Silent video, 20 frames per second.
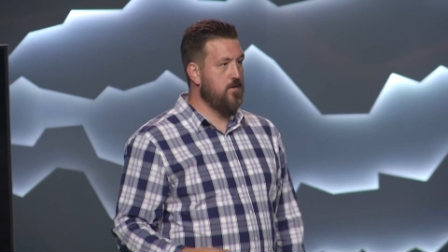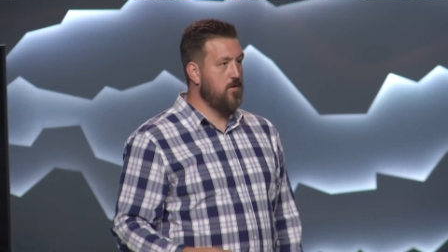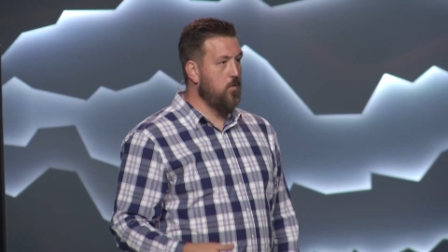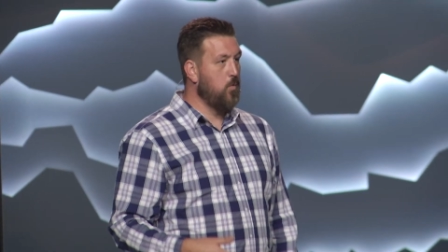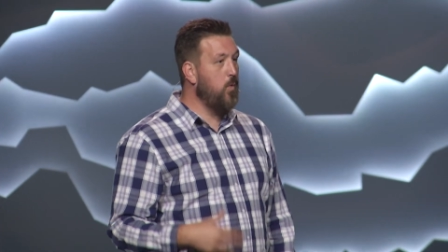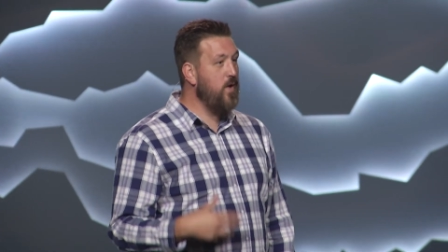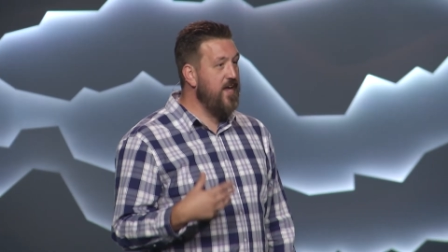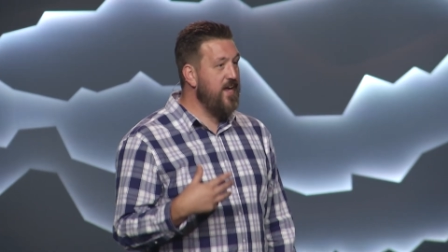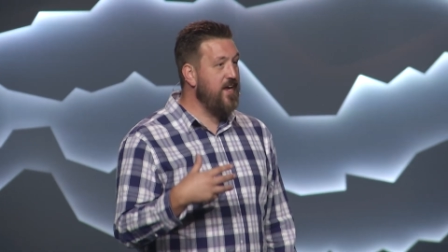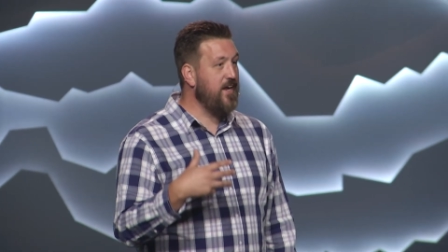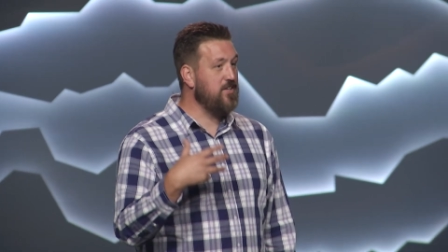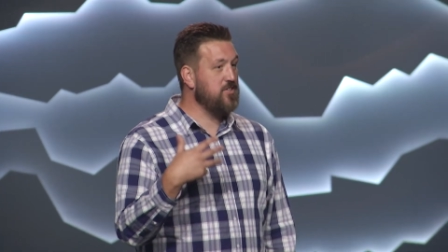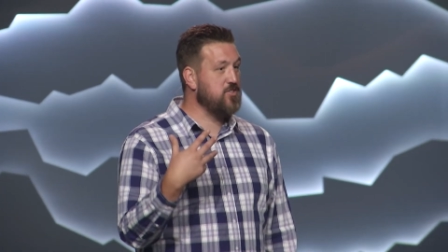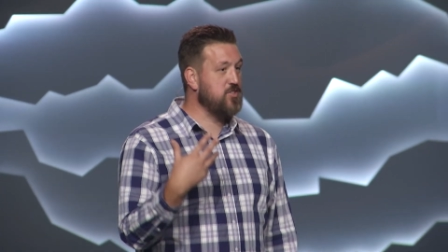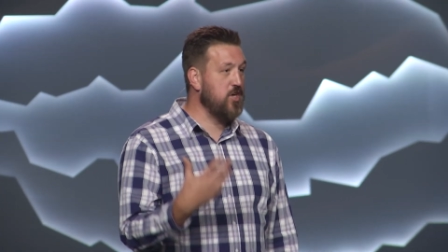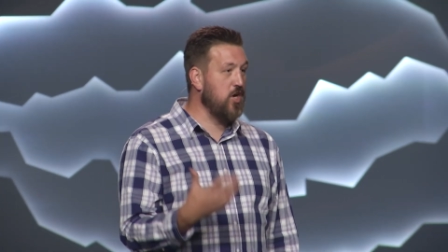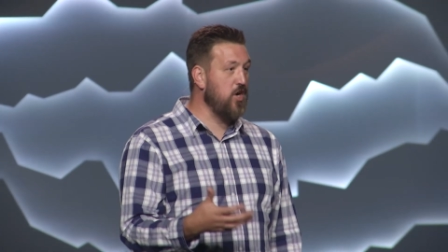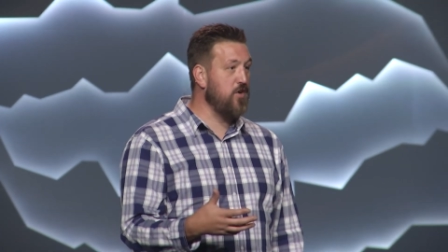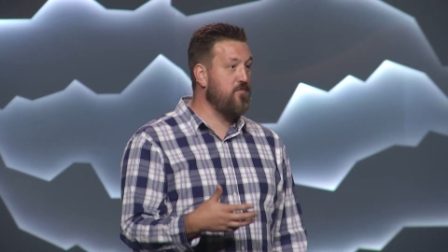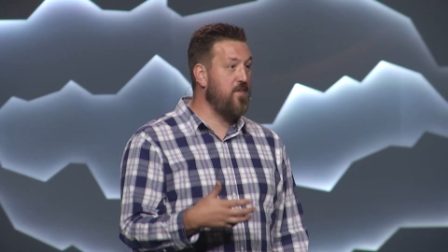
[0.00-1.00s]
We
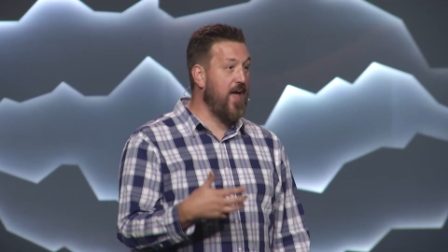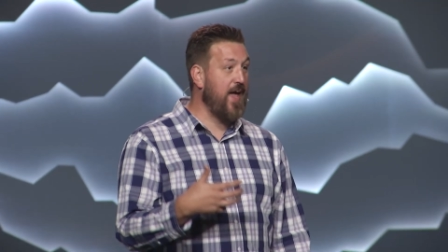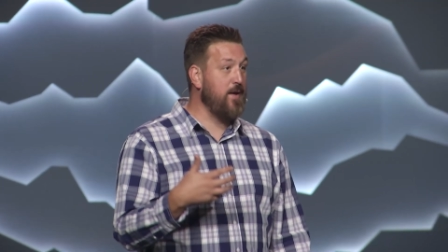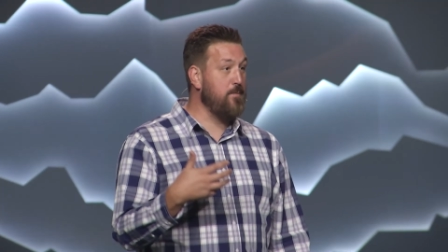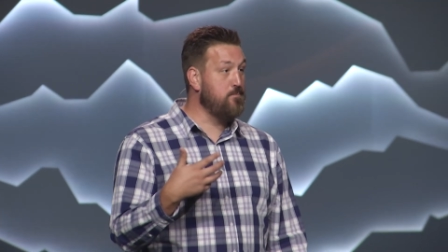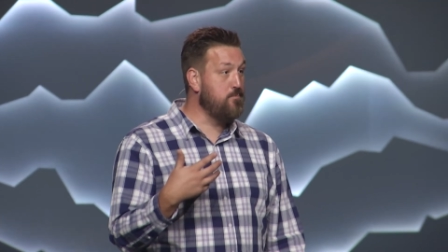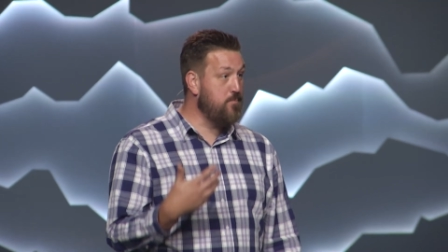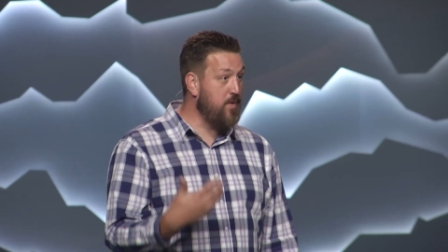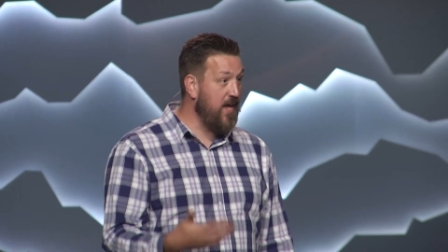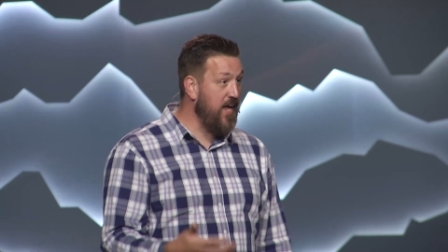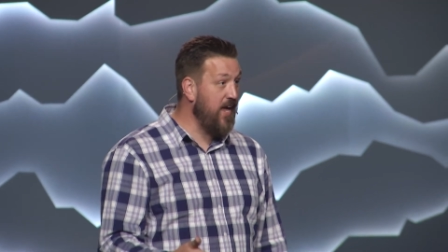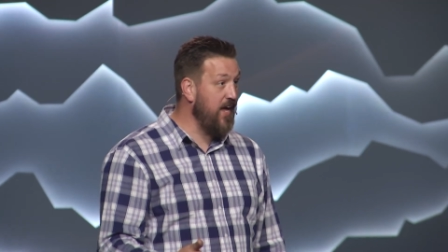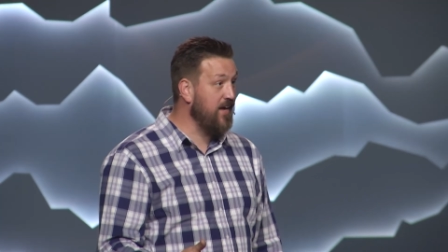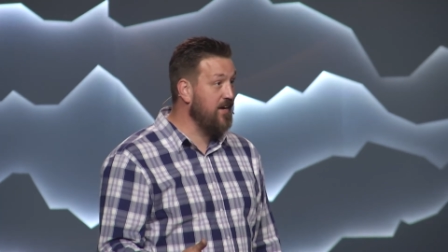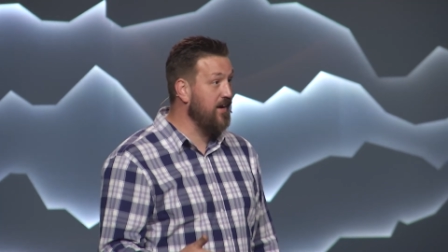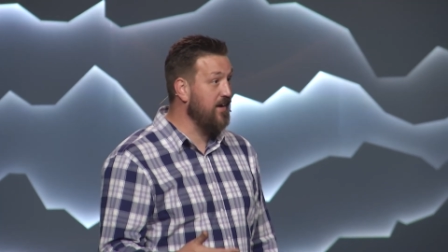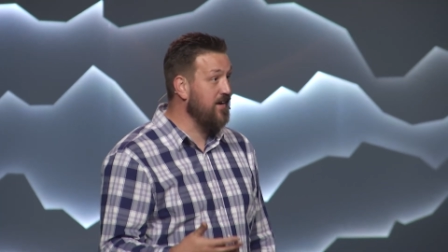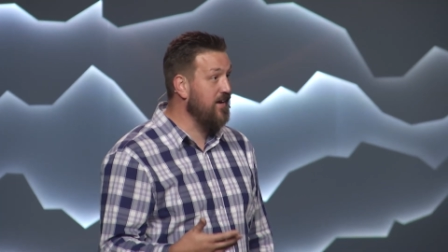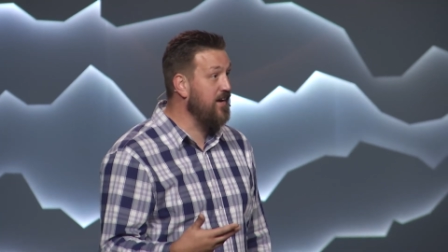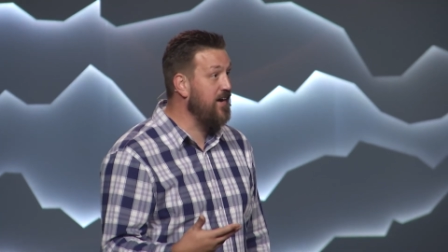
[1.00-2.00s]
serve a
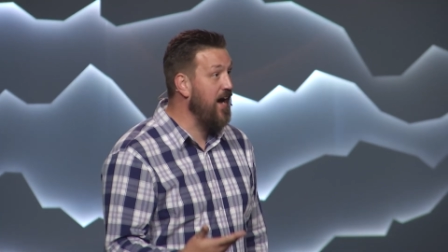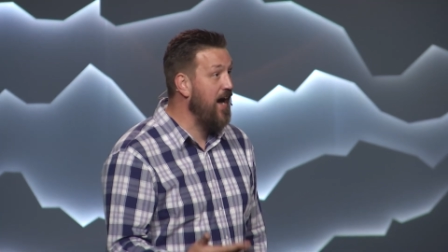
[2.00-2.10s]
big